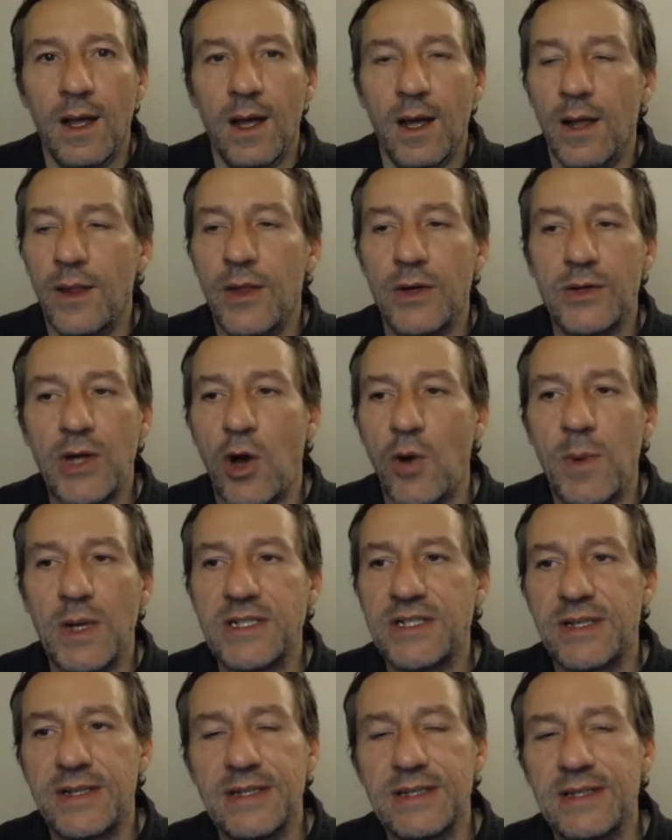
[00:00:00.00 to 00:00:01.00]
There's a whole
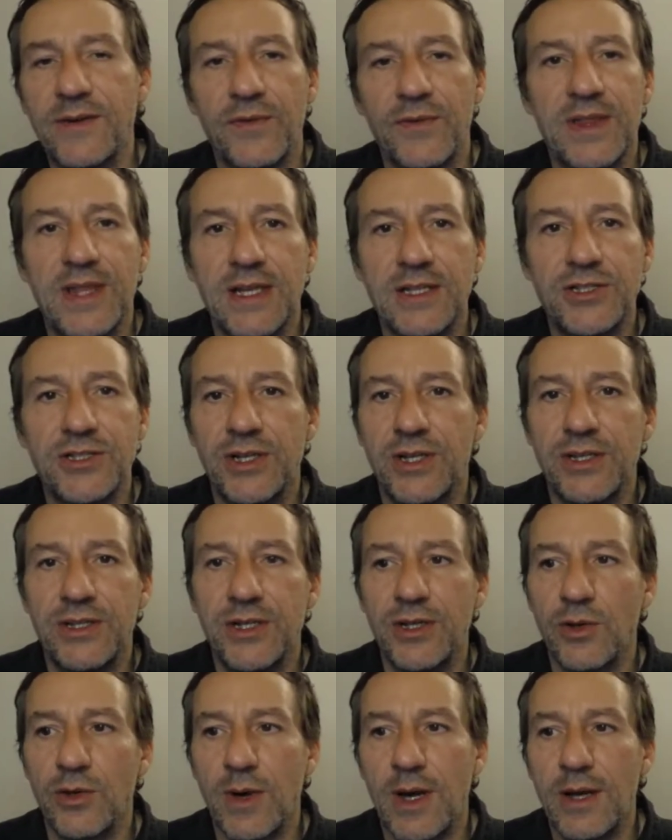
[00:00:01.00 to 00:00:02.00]
bunch of different things you could
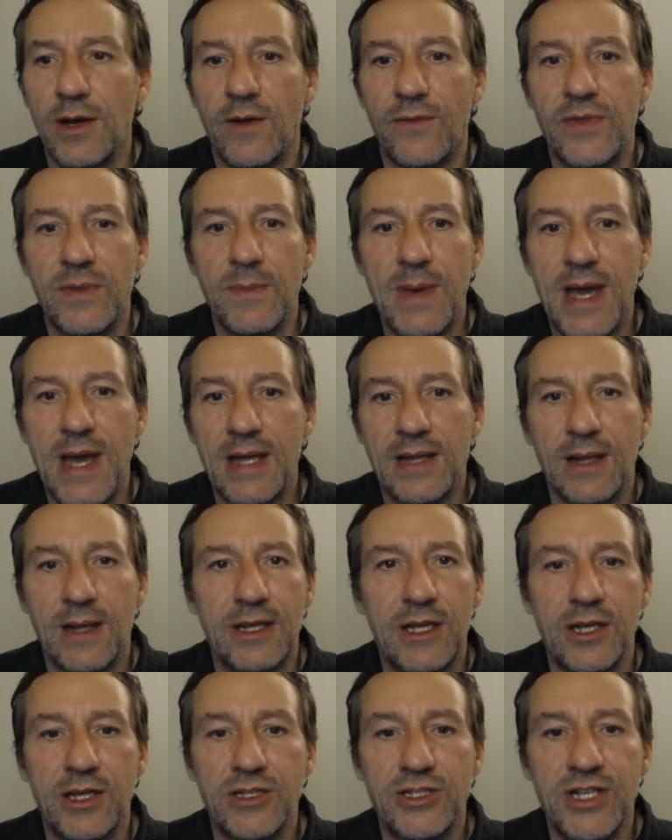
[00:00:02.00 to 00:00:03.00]
do right off the bat, like
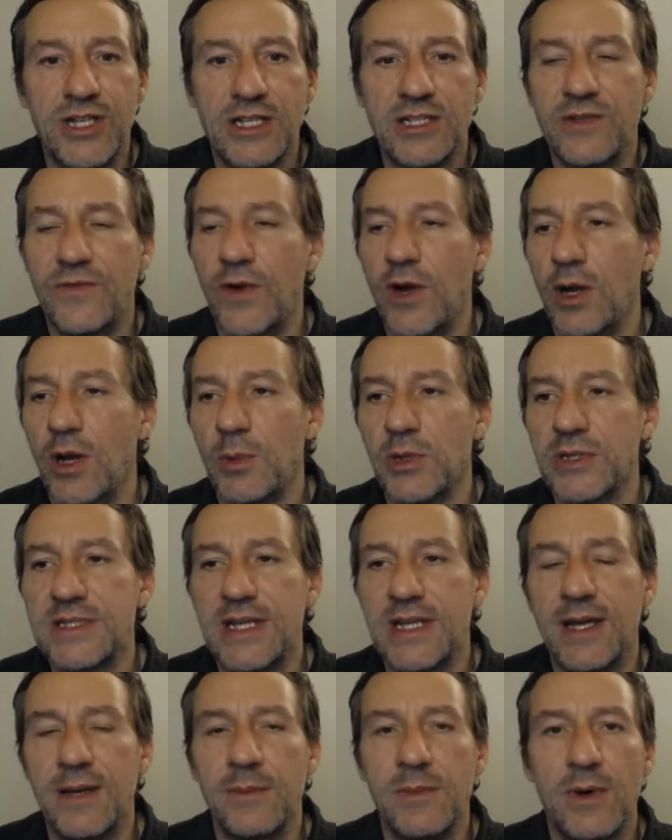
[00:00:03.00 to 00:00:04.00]
you could change the variable's
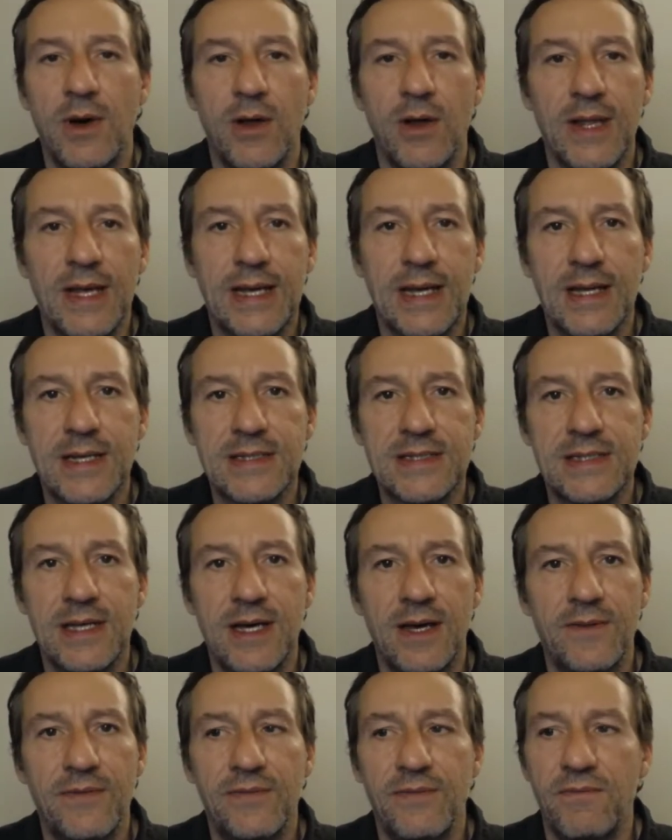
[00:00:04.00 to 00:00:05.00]
name, all that kind of
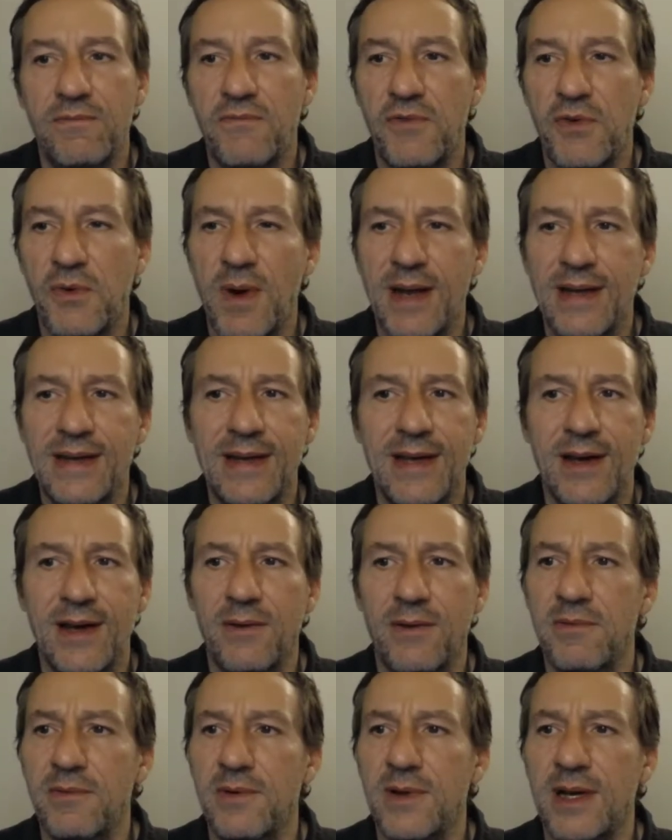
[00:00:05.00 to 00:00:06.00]
stuff. For right
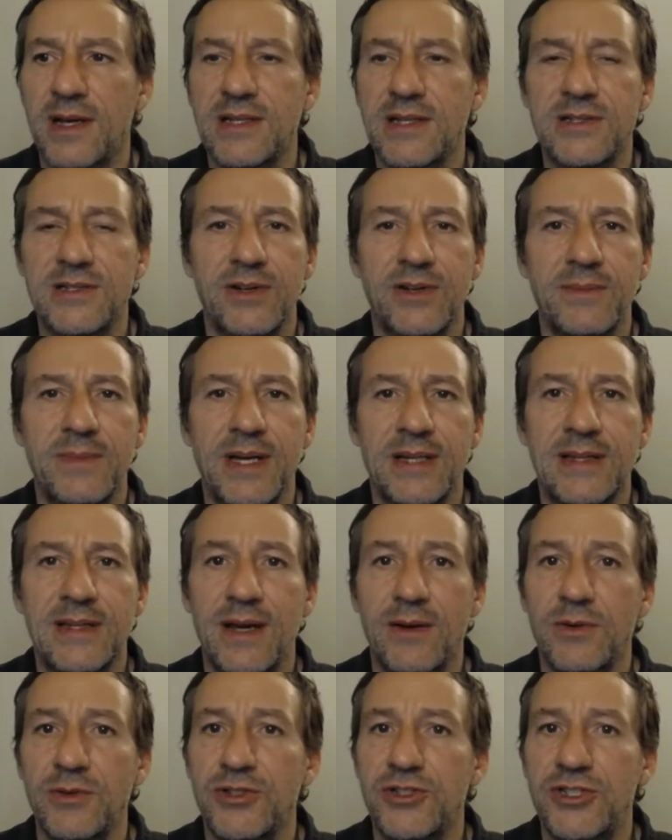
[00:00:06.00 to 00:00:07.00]
now, we're not concerned about
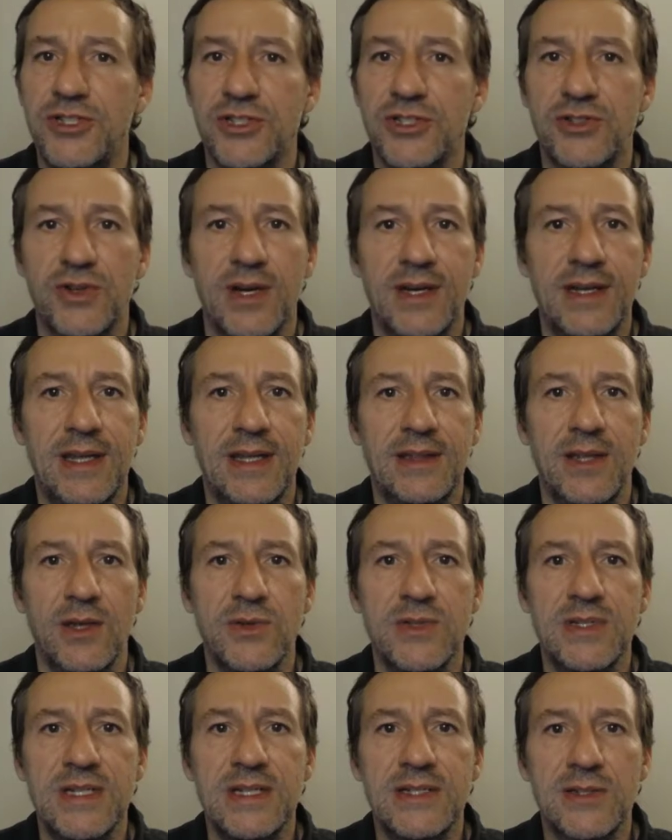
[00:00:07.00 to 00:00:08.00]
that. We're just trying to get
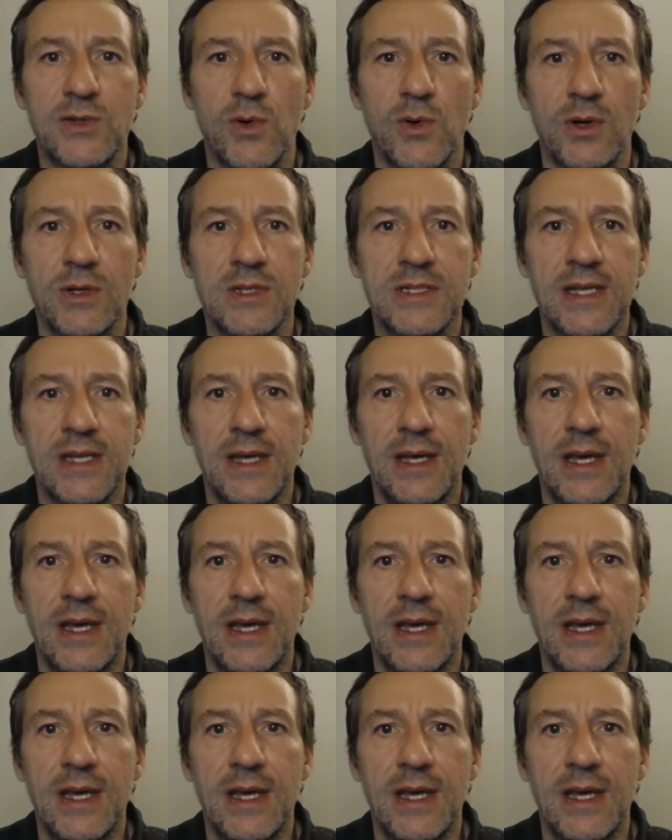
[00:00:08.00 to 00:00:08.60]
those z-scores.